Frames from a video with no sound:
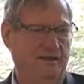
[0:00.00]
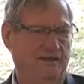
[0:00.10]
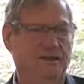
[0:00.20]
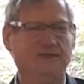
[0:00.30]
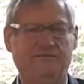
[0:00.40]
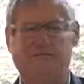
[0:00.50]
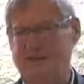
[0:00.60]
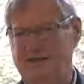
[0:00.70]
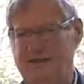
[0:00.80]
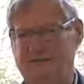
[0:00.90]
Native
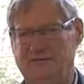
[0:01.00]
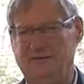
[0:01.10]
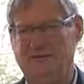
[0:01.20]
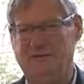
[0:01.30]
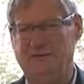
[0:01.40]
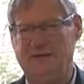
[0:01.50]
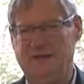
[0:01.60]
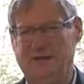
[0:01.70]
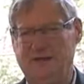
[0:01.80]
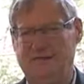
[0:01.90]
Canadians,
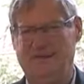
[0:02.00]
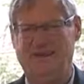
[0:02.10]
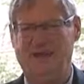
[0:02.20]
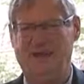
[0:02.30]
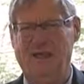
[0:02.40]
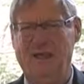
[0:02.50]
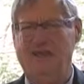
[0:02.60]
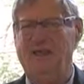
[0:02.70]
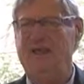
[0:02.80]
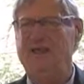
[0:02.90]
but
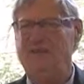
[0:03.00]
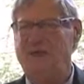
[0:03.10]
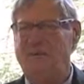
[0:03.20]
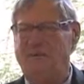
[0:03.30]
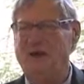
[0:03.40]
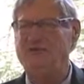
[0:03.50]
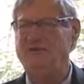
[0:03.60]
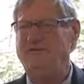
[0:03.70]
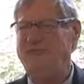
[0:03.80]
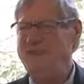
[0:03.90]

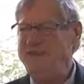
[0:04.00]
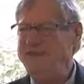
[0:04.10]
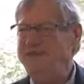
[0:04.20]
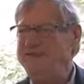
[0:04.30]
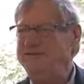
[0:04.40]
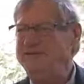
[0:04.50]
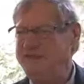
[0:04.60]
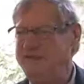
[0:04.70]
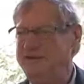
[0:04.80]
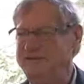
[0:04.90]
Department of Indian
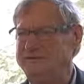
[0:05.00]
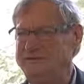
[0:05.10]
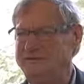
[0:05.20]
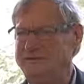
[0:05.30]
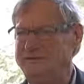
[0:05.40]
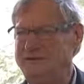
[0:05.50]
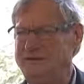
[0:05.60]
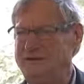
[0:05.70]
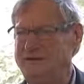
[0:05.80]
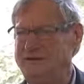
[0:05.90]
Affairs
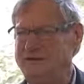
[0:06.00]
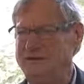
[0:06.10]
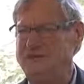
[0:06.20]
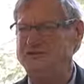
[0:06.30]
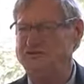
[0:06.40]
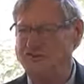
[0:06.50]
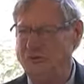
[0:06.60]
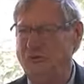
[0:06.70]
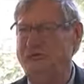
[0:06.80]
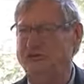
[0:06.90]
that
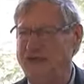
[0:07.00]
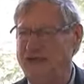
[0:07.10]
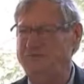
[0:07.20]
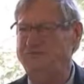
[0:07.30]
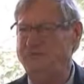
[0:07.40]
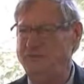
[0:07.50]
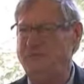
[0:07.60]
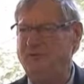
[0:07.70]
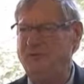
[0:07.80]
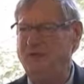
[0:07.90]
control the lives of
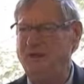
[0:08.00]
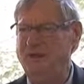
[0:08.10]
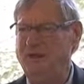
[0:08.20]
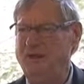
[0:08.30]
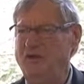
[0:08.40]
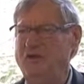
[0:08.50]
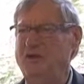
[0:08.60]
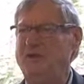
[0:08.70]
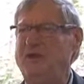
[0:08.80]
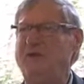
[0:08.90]
people who
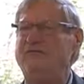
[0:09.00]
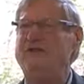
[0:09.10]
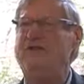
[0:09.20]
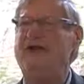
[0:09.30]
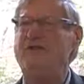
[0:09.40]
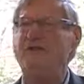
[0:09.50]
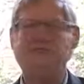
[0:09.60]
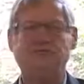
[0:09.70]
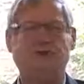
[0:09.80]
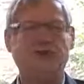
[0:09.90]
come out of a
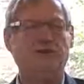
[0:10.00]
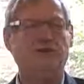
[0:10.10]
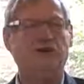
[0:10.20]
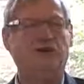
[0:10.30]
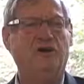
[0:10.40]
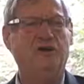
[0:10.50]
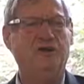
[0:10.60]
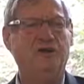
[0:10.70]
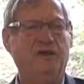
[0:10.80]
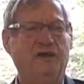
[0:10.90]
heritage where they were
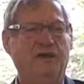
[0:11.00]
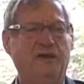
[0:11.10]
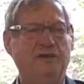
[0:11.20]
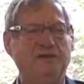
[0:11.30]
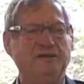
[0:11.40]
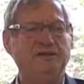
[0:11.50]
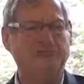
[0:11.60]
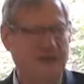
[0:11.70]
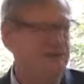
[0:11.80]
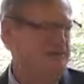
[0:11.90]
called
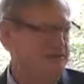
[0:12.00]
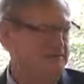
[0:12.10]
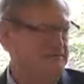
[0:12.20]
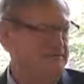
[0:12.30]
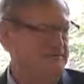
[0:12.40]
savages.